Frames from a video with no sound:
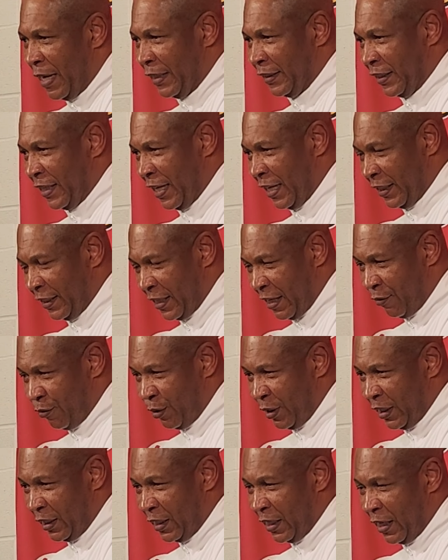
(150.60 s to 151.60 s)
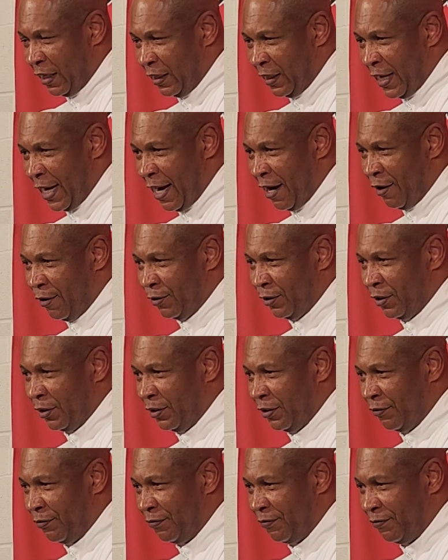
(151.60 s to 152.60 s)
I think that we allowed
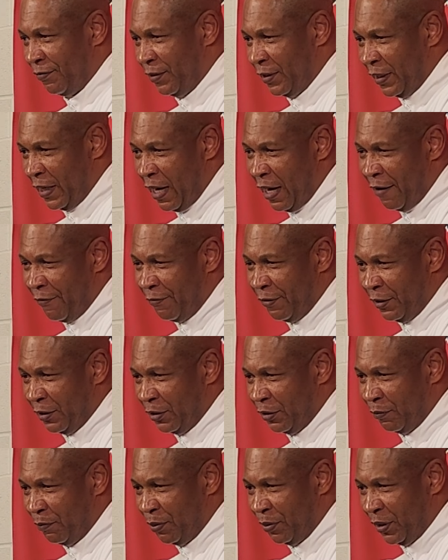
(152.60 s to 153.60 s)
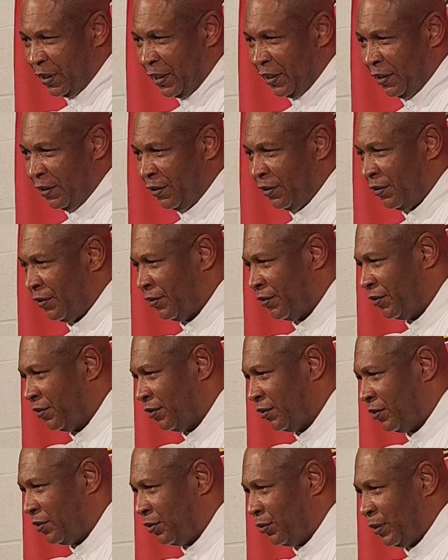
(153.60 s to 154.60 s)
the offensive player
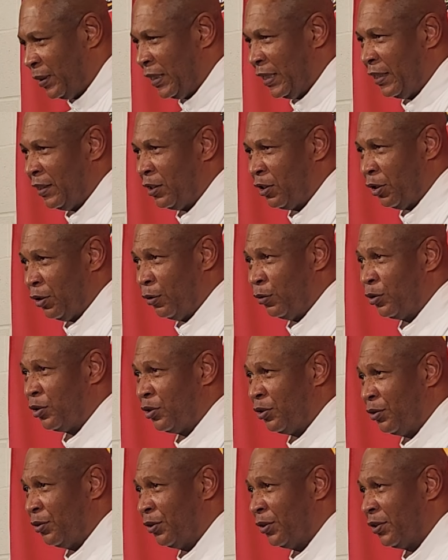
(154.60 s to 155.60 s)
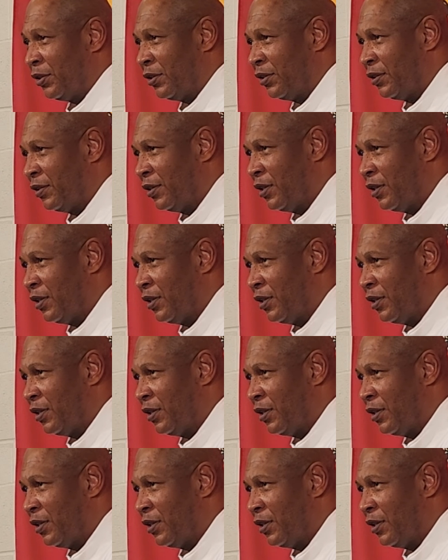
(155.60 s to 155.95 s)
to get close to us,